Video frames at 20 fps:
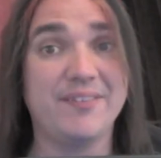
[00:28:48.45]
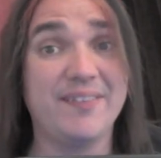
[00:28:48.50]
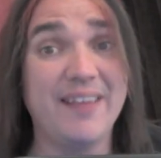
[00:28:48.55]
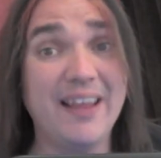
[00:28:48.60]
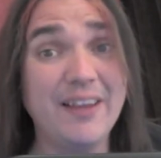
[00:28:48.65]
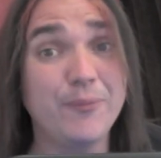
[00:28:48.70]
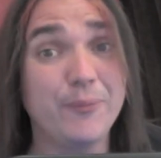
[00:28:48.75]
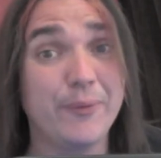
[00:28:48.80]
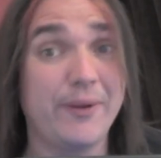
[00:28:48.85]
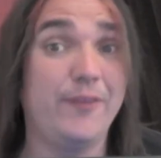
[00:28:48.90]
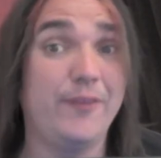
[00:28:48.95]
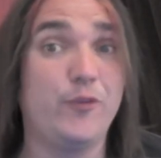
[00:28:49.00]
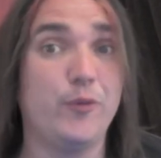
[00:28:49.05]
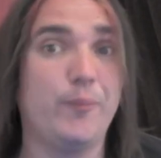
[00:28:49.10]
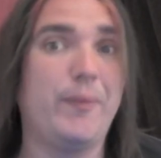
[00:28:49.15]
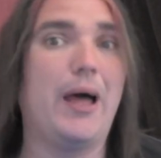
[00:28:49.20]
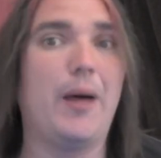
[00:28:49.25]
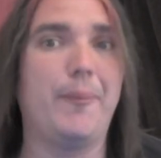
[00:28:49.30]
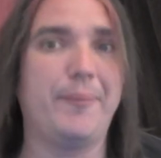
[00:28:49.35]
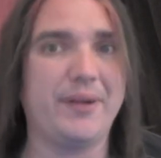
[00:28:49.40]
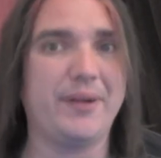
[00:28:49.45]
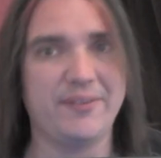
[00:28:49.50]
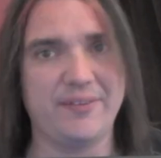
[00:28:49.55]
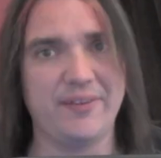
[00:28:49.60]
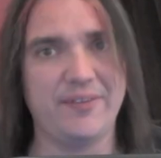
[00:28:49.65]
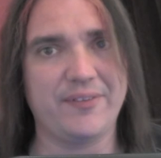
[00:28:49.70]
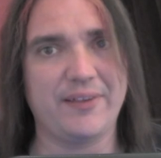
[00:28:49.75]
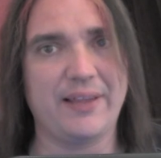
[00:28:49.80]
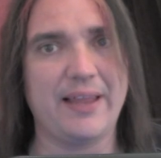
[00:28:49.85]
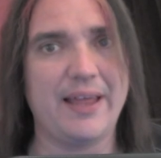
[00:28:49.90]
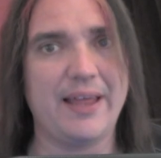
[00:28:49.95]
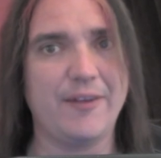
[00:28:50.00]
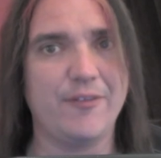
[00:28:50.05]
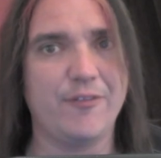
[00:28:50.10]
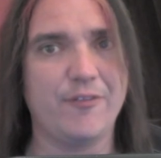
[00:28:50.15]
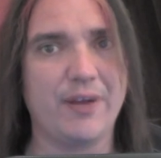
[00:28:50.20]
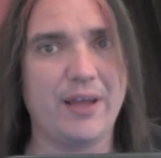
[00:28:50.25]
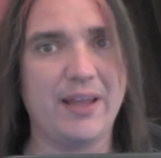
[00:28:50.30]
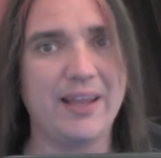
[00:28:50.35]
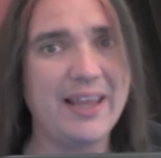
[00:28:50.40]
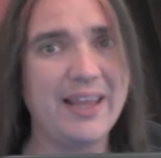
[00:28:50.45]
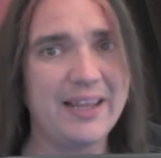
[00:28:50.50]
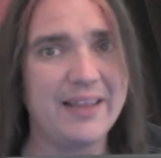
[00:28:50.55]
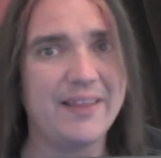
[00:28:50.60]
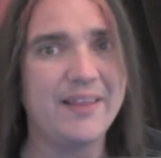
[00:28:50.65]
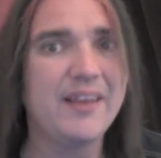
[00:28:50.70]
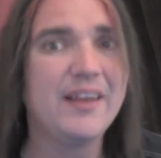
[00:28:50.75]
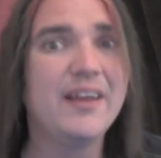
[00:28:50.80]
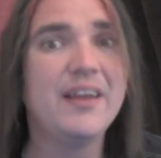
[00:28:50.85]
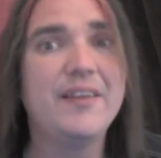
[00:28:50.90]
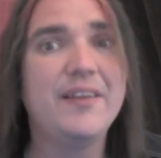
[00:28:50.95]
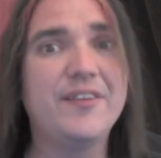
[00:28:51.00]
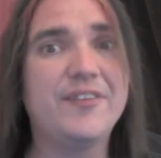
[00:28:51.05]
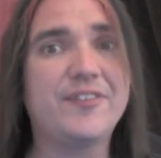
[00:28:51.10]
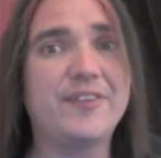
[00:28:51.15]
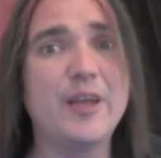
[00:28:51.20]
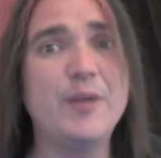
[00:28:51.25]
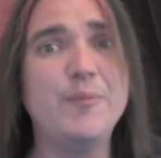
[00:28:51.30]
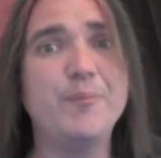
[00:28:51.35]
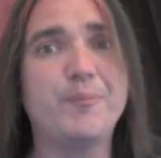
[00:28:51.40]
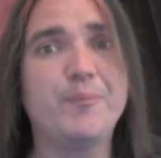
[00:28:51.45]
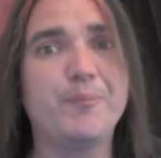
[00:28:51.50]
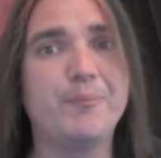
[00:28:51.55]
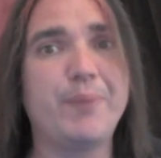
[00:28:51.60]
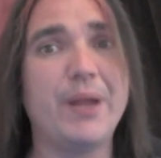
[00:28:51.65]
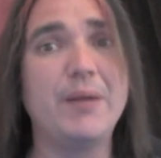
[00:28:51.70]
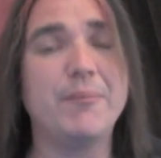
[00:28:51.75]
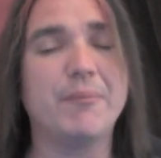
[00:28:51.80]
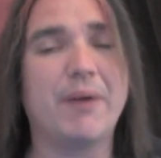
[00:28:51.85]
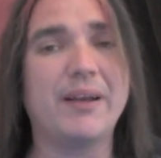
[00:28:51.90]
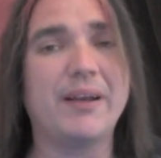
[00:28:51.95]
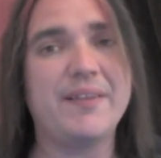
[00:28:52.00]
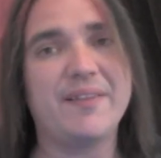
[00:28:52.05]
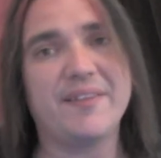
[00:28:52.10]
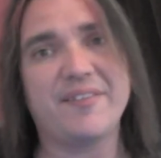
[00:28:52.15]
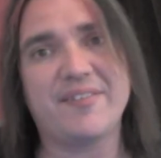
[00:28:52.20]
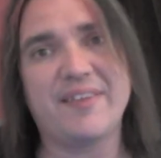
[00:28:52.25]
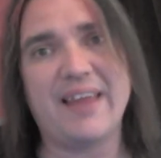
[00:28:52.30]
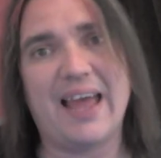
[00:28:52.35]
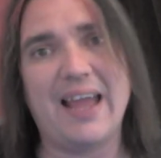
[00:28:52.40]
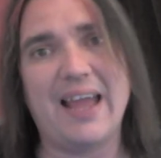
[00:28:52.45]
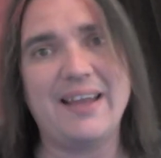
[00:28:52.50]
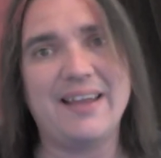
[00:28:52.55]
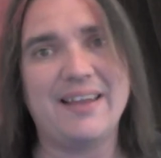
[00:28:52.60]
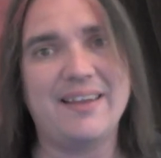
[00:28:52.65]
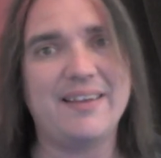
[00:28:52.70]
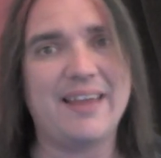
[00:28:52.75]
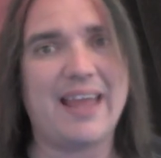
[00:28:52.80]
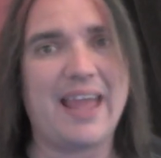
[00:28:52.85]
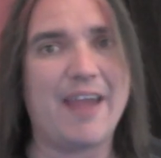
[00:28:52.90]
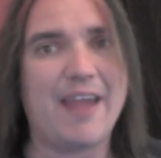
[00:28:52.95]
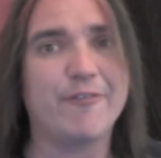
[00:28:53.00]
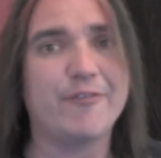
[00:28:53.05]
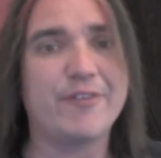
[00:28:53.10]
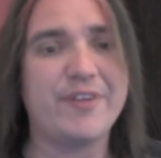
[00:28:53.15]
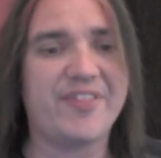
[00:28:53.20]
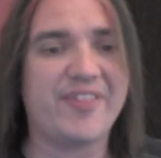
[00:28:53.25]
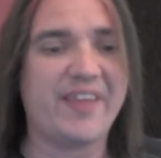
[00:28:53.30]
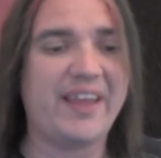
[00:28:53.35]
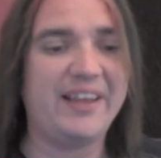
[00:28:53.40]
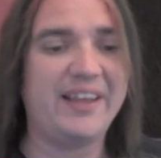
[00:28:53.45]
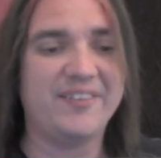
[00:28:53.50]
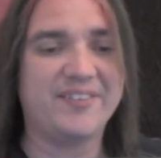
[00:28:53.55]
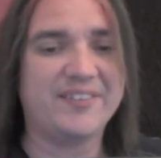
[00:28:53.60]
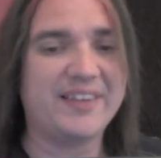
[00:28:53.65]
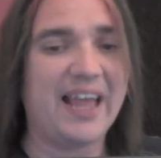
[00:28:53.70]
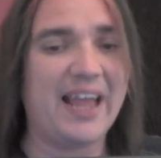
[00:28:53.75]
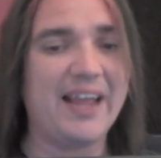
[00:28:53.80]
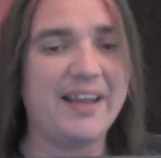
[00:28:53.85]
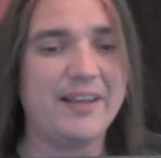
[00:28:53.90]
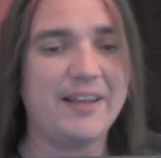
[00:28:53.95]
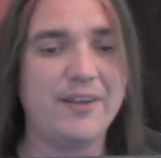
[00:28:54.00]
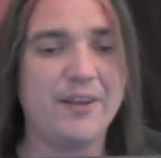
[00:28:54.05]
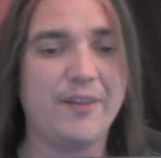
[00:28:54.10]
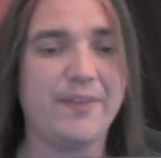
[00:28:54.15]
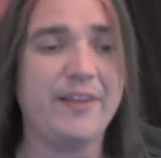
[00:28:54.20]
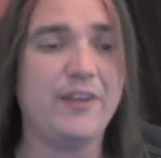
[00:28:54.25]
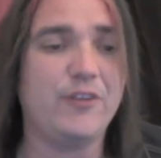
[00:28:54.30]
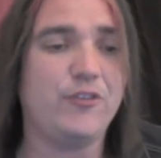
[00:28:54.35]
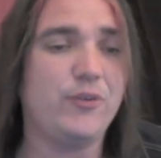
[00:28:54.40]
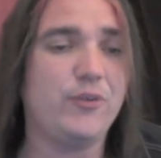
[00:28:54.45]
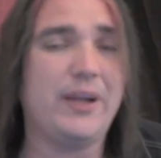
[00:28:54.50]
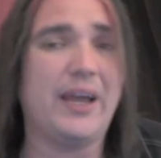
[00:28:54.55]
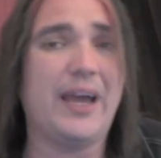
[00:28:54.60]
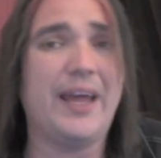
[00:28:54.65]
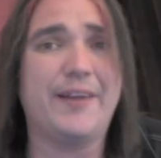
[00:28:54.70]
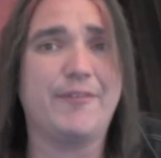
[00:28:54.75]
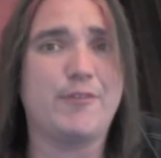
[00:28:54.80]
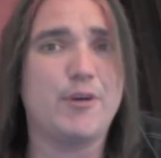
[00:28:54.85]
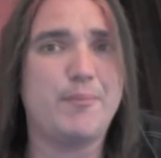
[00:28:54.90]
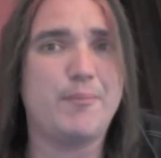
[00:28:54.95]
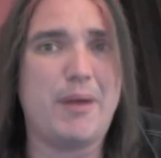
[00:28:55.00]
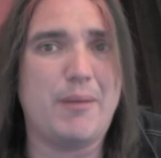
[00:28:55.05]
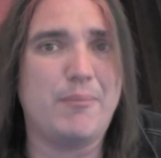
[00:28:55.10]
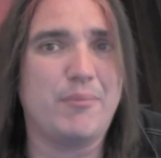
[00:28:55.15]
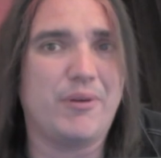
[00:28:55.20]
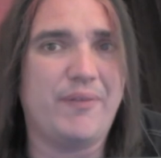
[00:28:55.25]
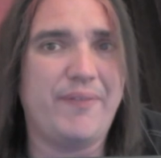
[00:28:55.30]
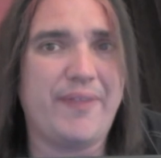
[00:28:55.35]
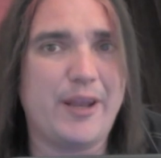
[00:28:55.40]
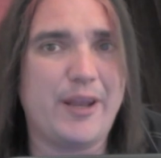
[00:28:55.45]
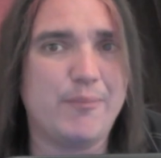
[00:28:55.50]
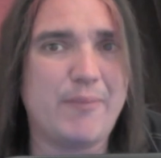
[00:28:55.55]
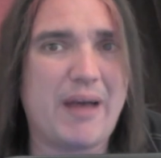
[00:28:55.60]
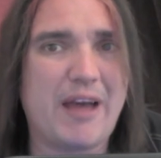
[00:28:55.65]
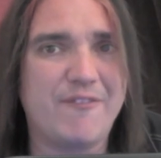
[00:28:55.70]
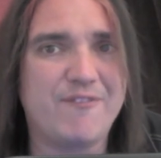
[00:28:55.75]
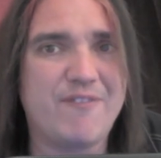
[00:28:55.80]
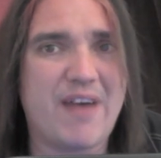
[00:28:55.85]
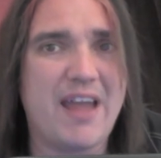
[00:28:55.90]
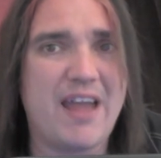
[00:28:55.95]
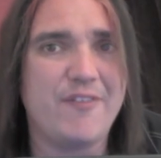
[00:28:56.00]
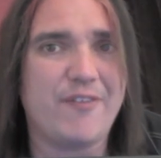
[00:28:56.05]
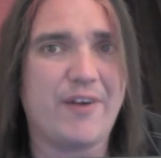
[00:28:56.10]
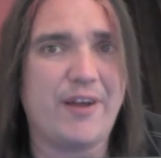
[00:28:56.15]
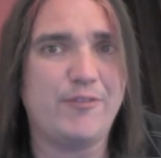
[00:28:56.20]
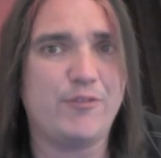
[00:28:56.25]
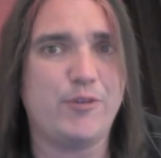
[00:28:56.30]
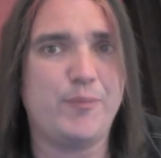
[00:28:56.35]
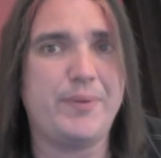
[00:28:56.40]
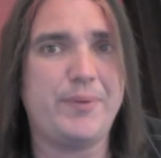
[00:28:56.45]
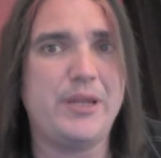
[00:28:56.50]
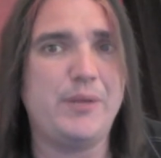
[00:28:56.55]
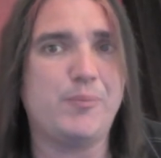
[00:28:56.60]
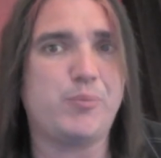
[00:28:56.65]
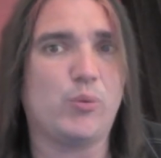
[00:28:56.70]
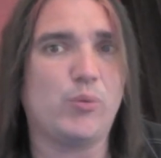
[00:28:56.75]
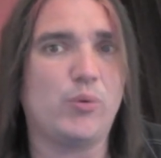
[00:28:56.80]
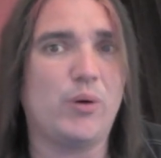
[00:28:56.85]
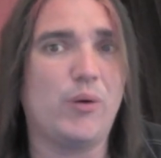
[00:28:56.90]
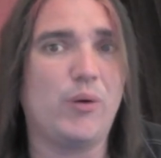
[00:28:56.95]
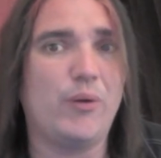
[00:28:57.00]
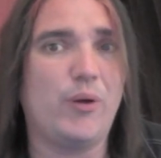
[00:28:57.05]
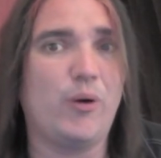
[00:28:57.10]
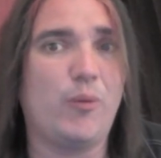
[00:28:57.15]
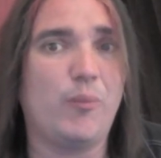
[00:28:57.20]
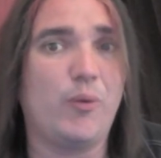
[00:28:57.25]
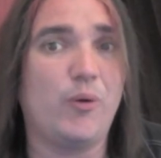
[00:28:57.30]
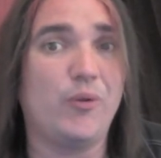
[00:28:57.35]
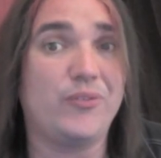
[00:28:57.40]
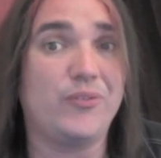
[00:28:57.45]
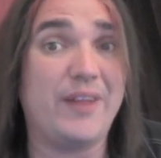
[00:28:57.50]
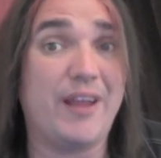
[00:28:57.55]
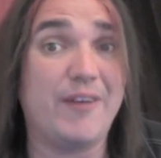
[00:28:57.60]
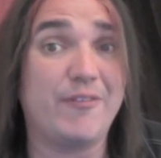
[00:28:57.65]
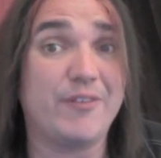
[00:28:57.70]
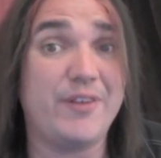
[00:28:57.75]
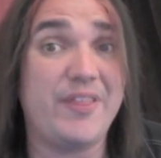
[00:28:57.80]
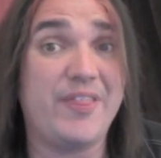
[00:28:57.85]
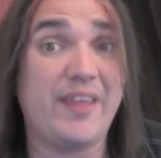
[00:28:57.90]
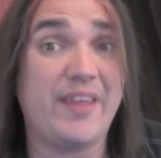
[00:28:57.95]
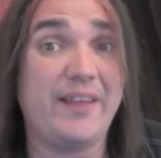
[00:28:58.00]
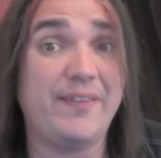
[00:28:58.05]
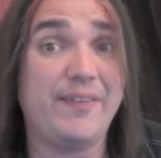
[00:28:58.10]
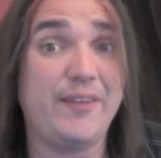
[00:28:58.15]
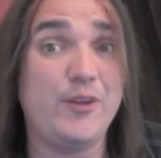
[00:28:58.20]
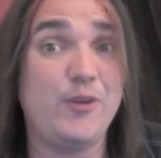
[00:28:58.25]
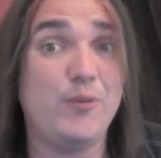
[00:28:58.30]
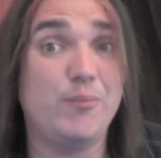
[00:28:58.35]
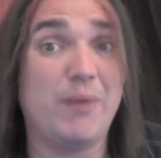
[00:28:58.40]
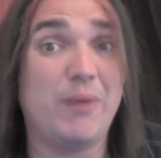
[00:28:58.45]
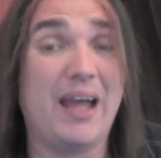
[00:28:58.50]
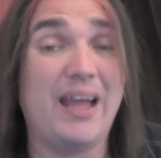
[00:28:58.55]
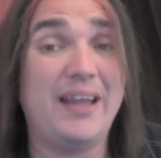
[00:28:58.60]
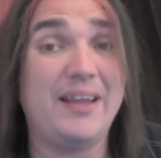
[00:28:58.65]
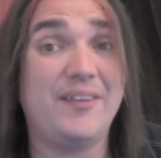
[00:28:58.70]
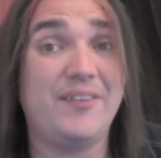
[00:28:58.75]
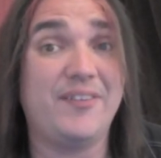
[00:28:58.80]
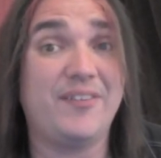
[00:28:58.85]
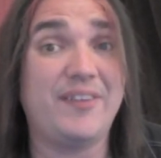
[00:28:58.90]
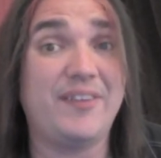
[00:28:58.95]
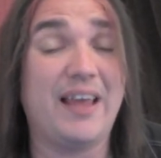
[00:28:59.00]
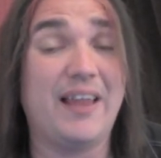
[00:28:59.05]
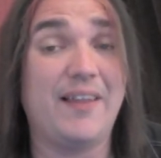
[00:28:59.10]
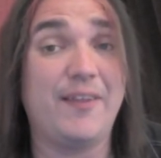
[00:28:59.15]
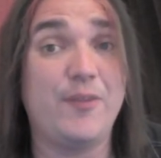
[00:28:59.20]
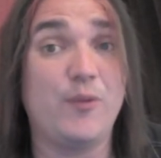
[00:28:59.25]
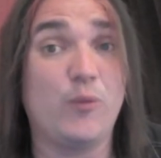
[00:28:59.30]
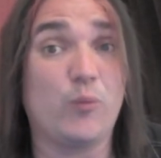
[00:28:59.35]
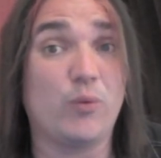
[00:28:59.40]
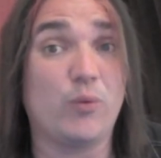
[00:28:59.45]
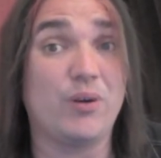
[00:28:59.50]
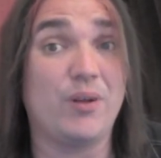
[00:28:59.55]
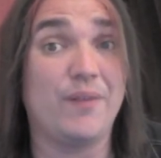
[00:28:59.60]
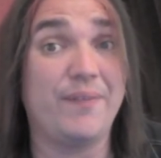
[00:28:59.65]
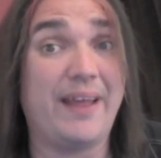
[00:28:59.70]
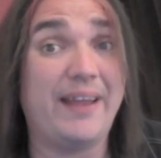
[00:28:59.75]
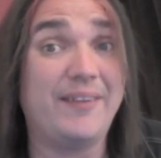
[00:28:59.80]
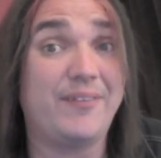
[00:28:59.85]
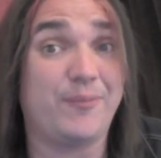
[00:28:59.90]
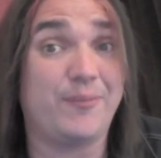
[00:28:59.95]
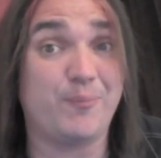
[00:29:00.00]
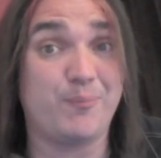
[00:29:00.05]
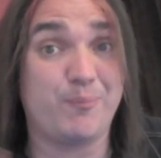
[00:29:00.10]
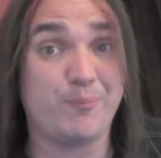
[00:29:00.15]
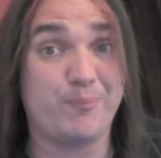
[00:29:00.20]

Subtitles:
That's what it's about, because there's a lot of, the same big money that's tied into everything is tied into this. You gotta remember that about 500 people own almost everything that you buy and sell in the world. That's